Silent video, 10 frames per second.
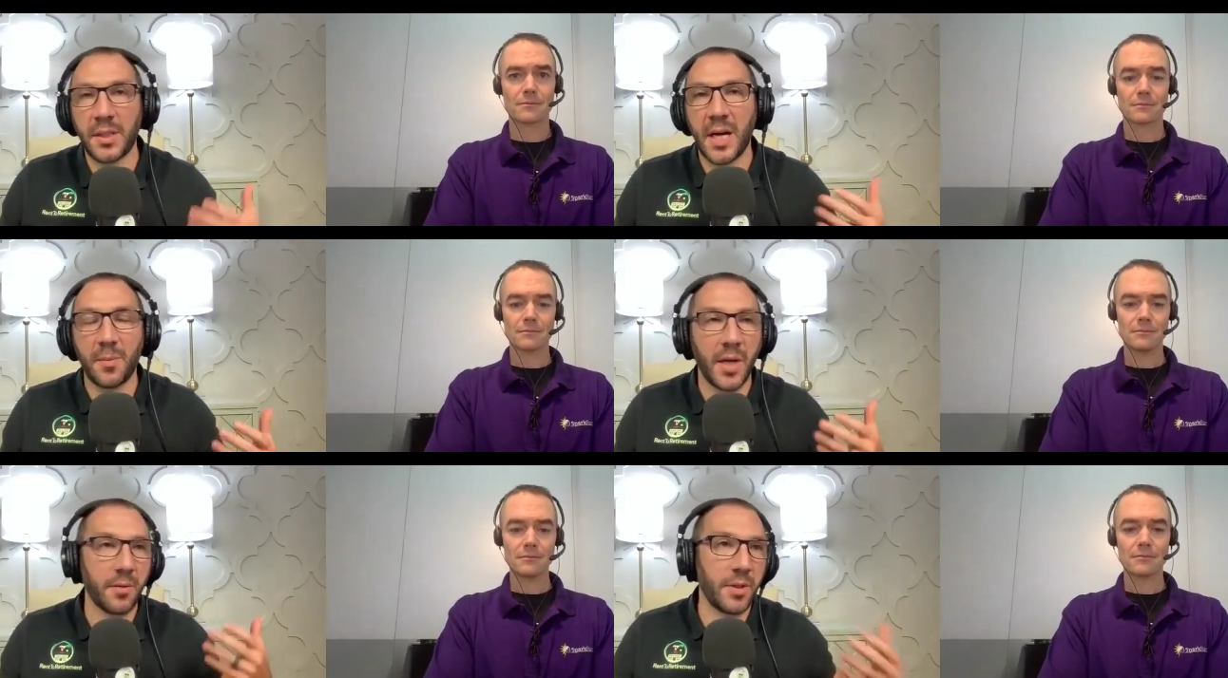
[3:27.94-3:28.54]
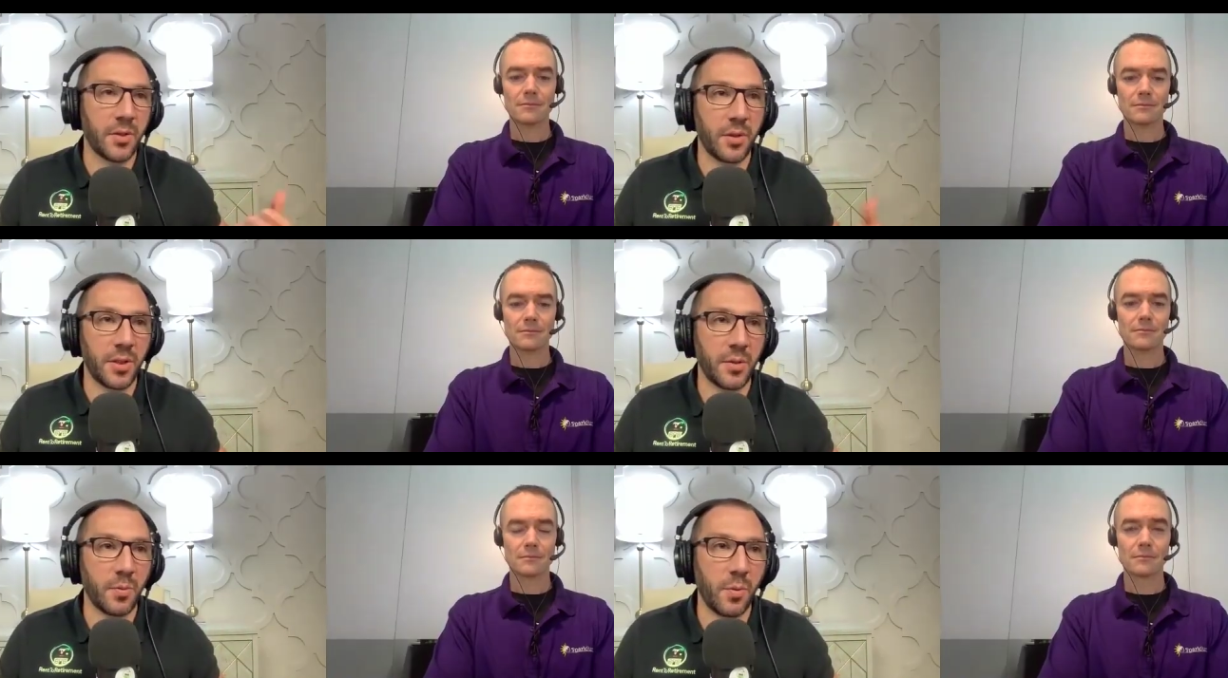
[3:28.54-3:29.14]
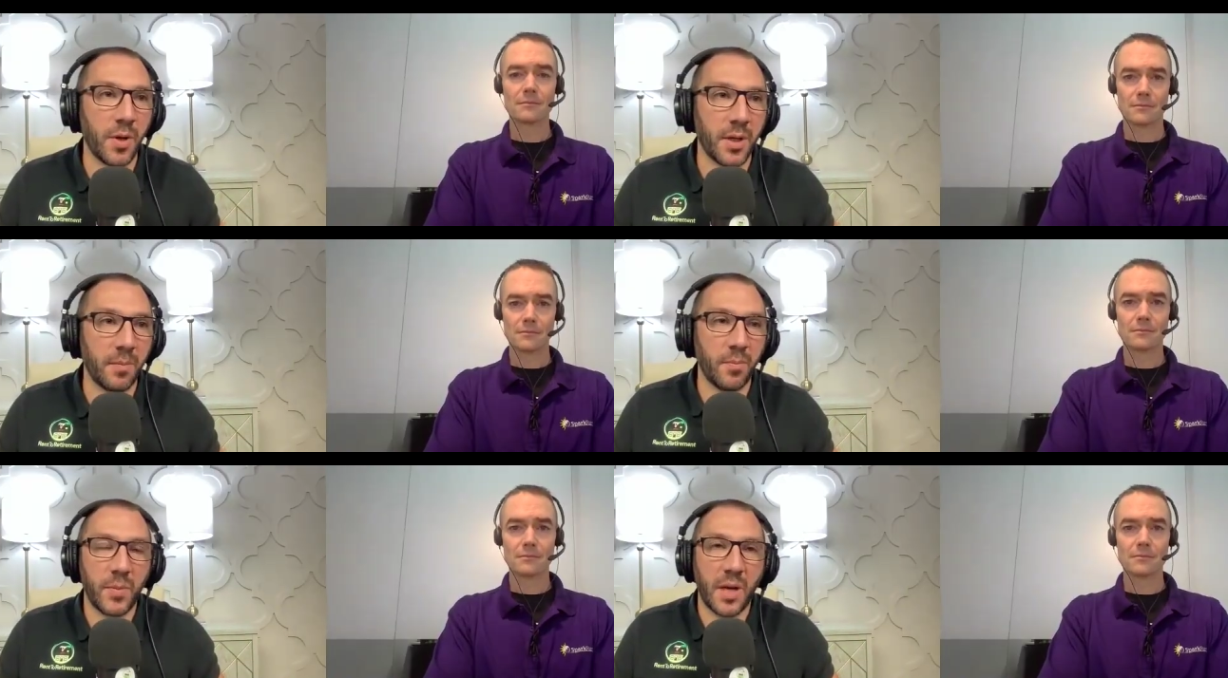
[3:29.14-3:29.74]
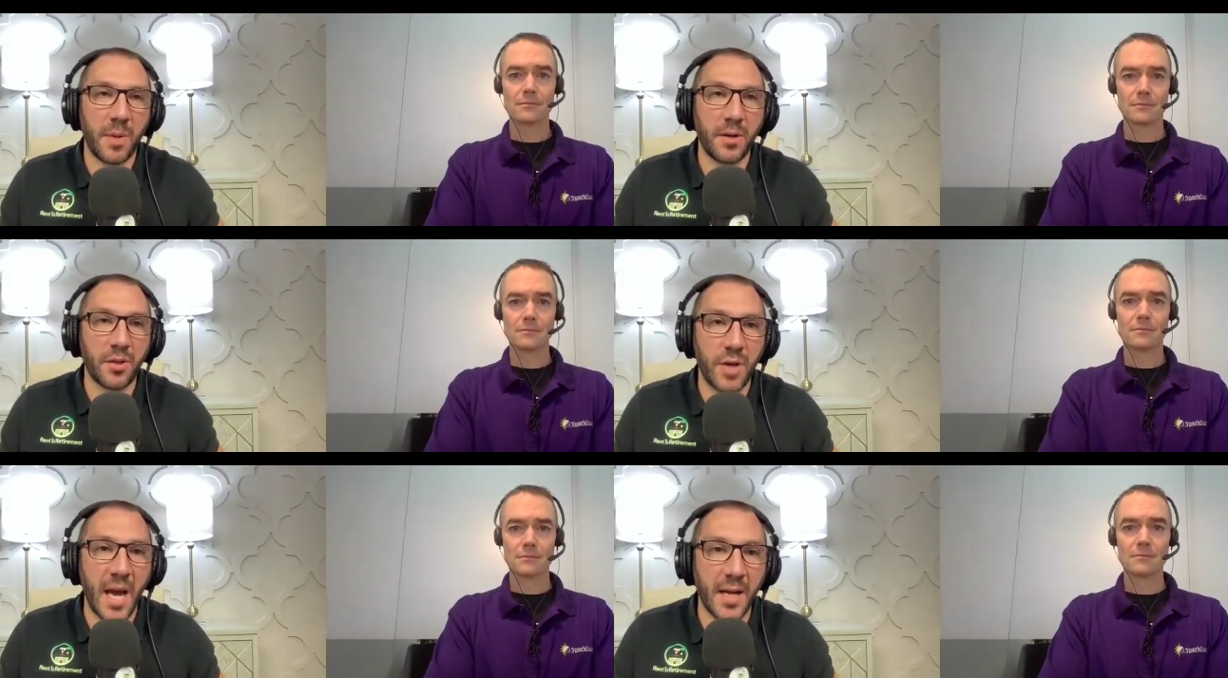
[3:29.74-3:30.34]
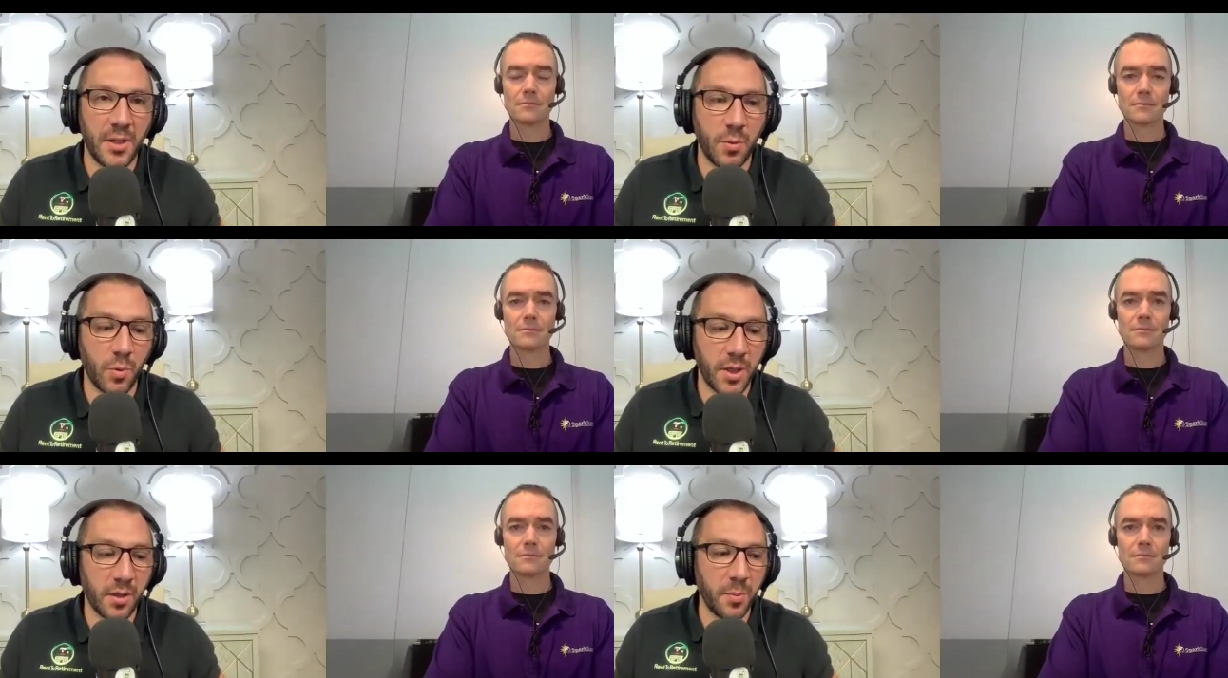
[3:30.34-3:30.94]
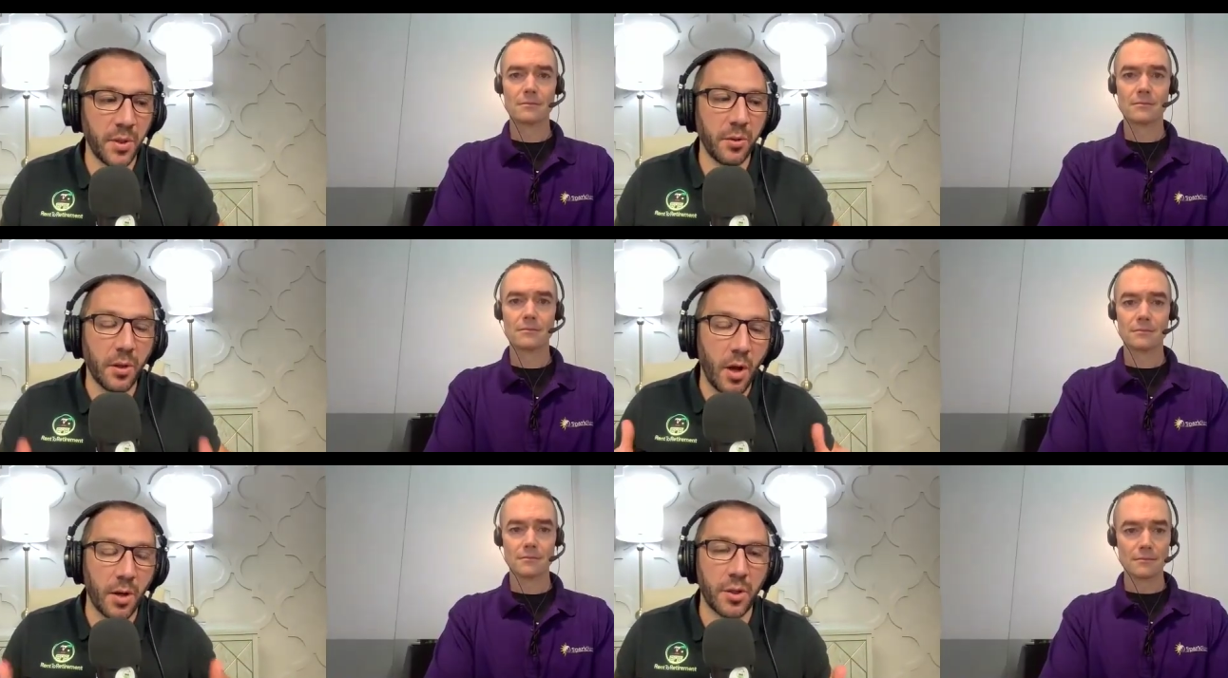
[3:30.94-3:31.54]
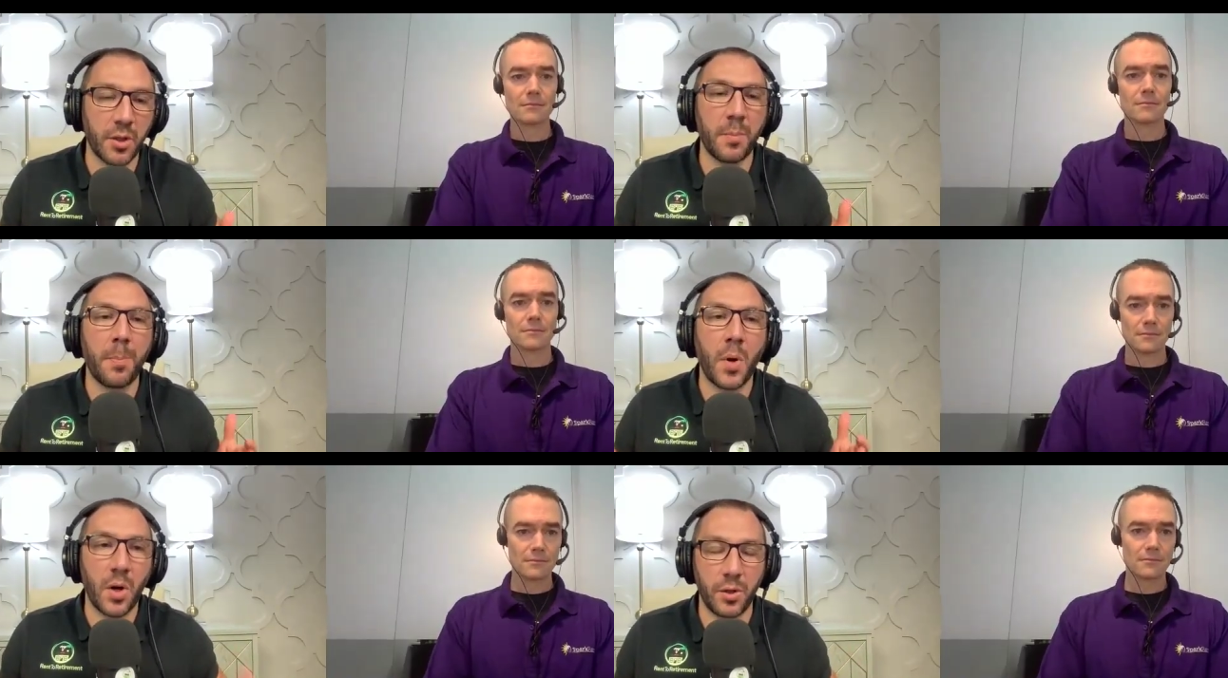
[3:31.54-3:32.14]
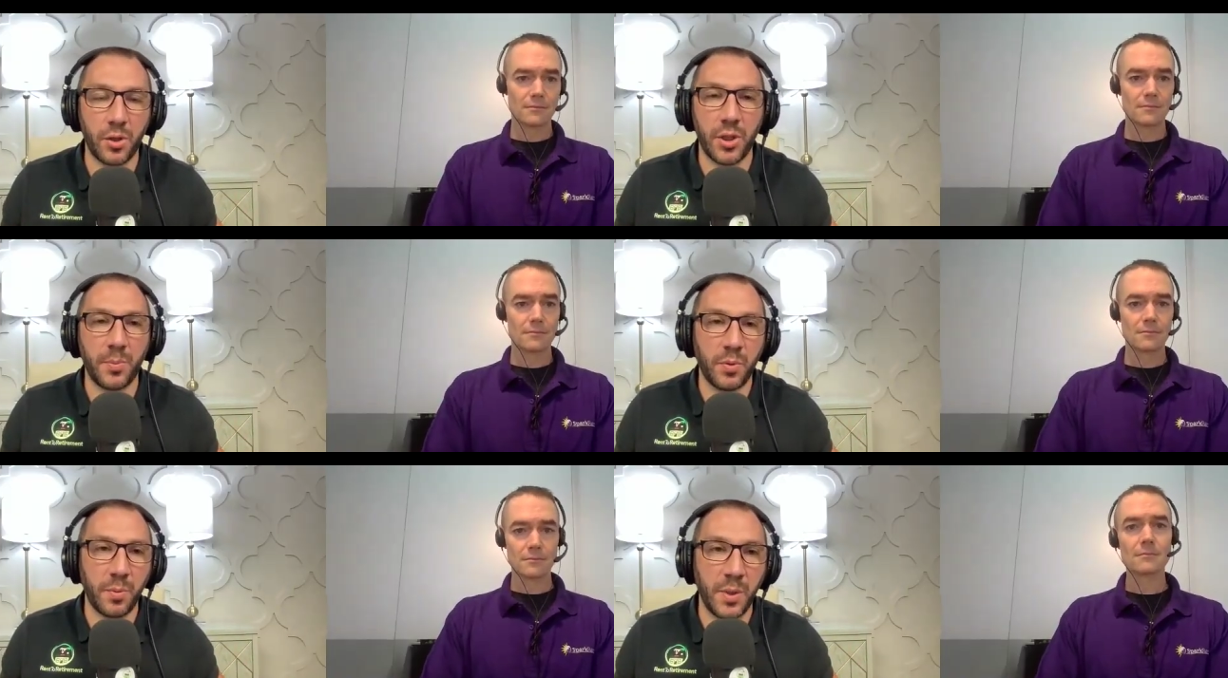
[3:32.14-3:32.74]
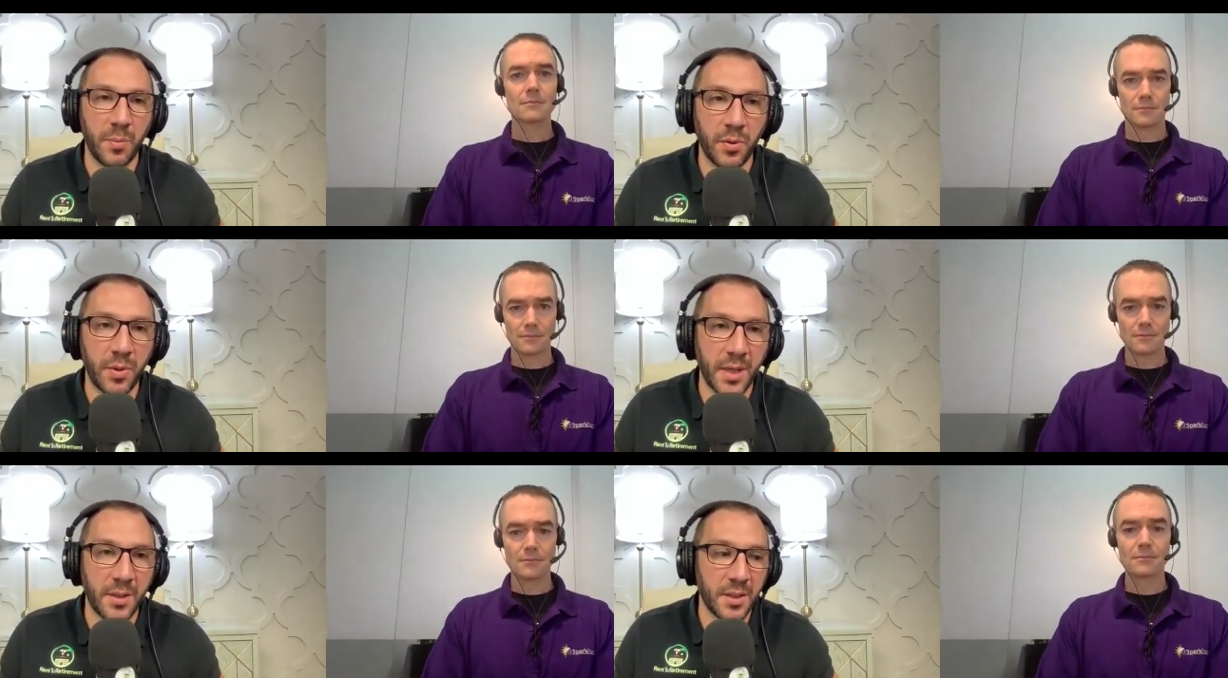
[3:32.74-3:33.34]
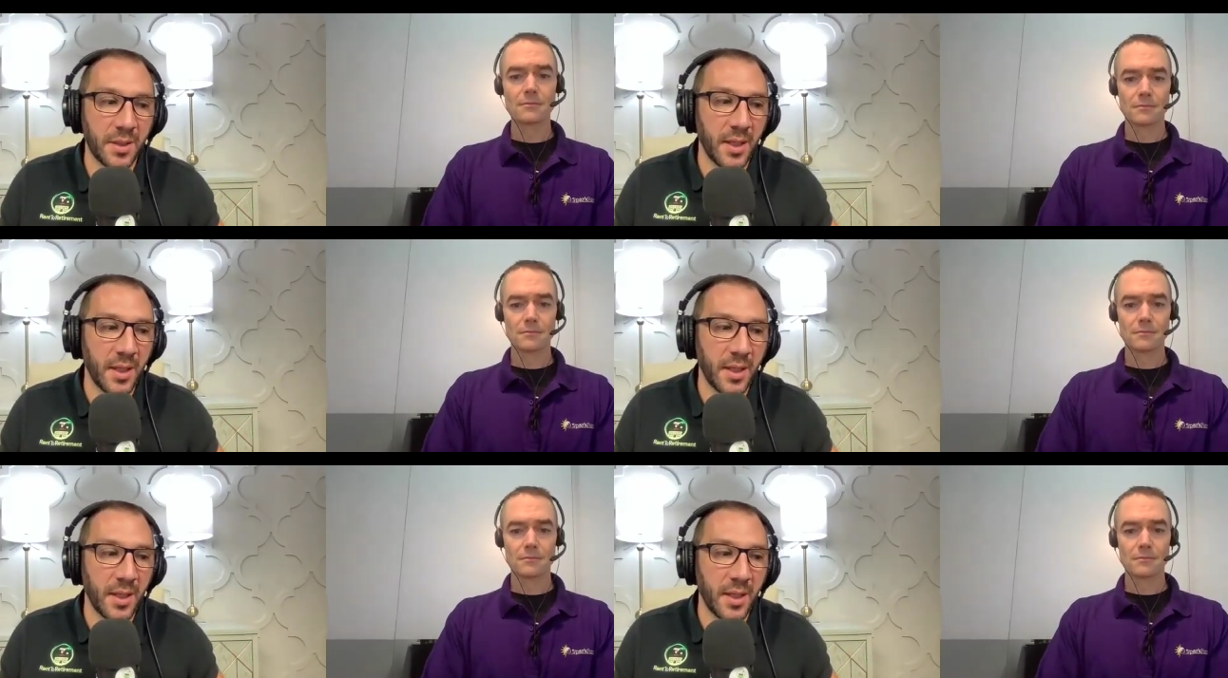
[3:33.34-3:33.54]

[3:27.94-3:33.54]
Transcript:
Speaker 1: timeline, resources. We want to talk about your strategy. We're here to build long-term partnerships with people, not just